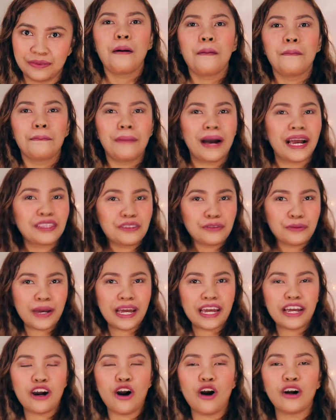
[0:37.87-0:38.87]
By the
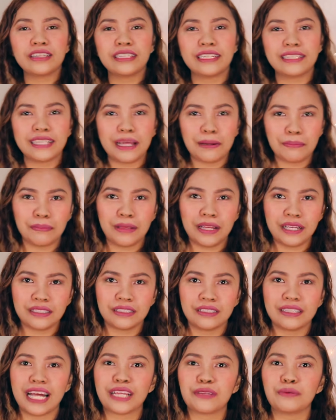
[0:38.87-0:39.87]
way, all the
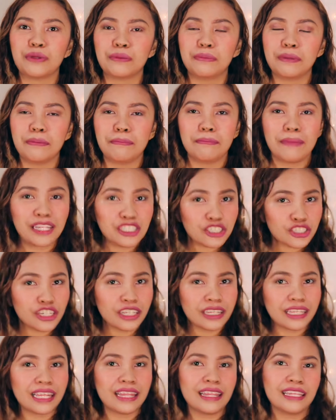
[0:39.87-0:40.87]
templates that will be
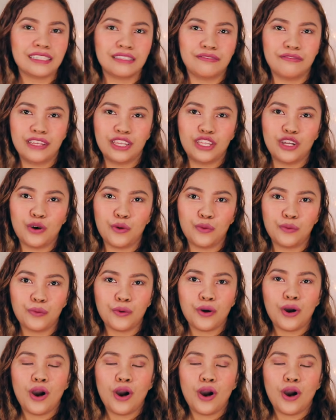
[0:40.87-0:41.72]
mentioned in this video